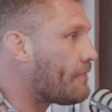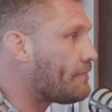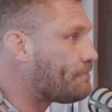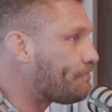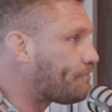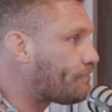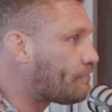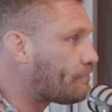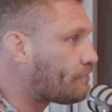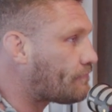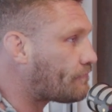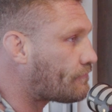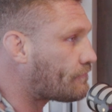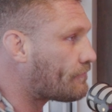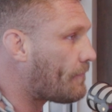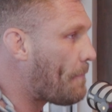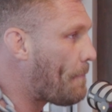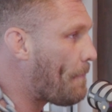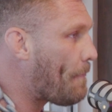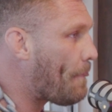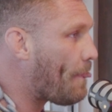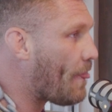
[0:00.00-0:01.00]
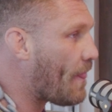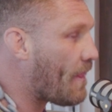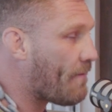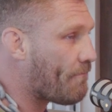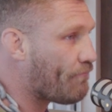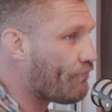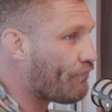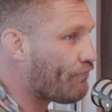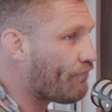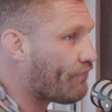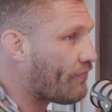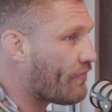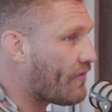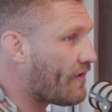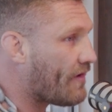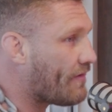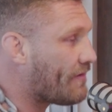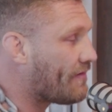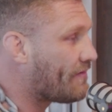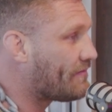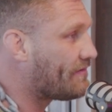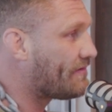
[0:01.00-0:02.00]
Ian McGarry or
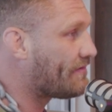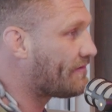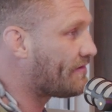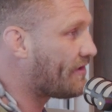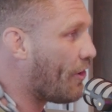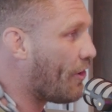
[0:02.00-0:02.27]
what's his name?